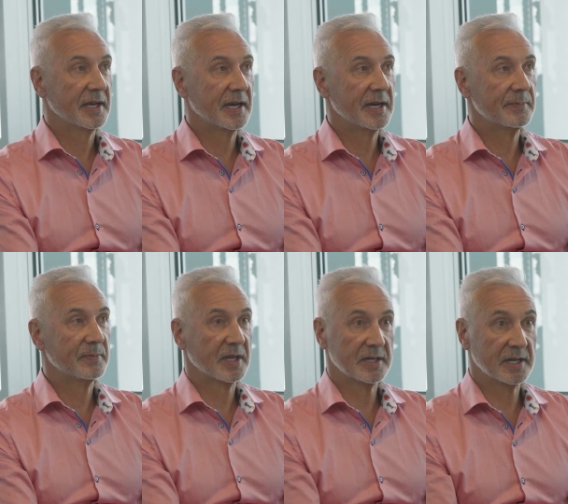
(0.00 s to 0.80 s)
Um,
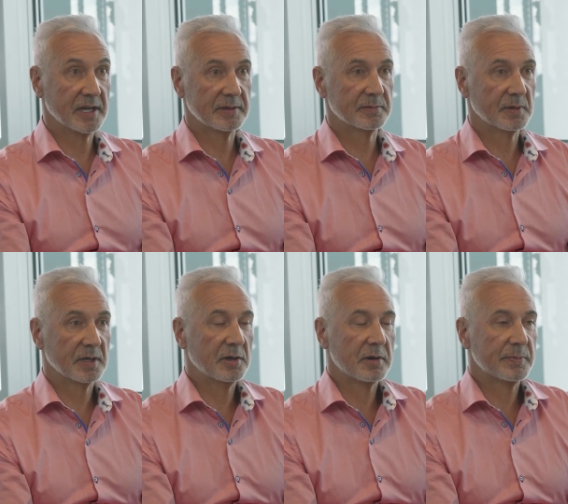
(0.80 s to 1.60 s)
and
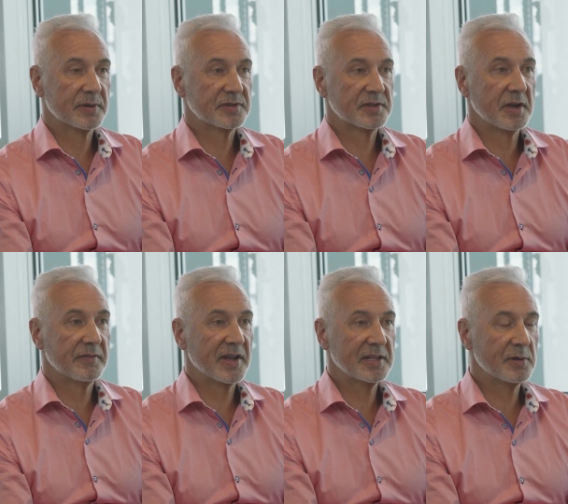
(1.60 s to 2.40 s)
a logbook's no
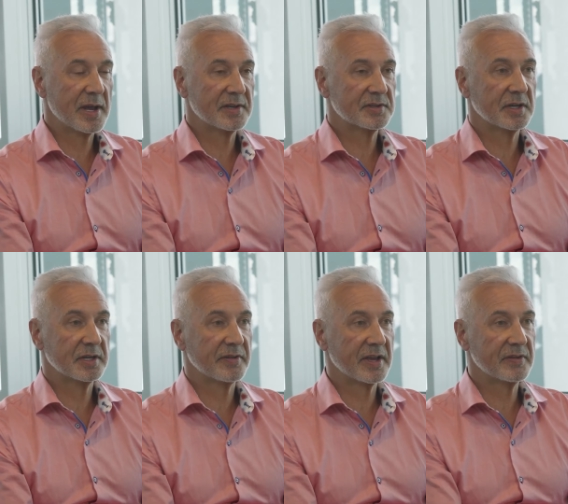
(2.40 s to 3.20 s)
value outside
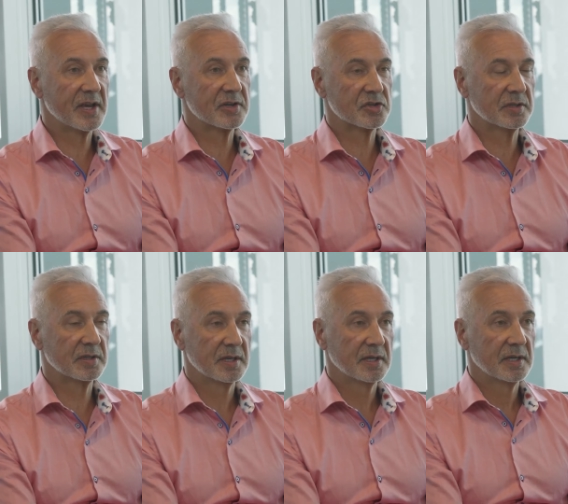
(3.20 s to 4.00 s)
of aviation.
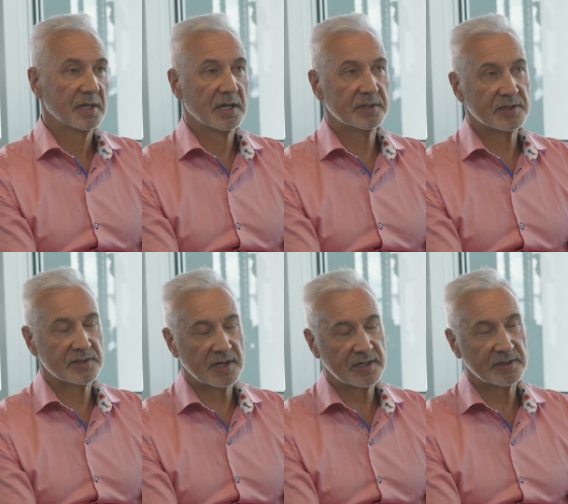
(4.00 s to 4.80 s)
I
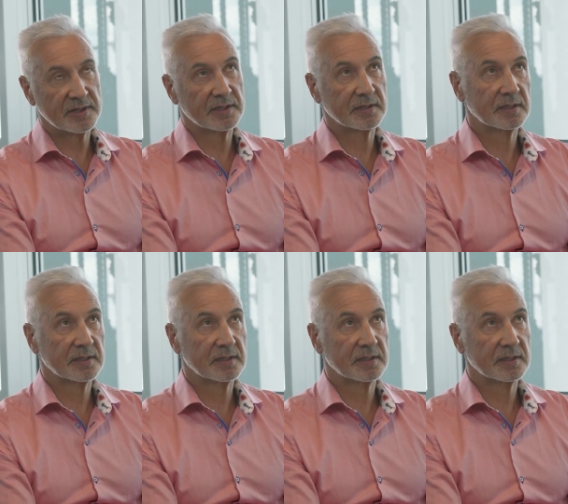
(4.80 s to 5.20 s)
decided that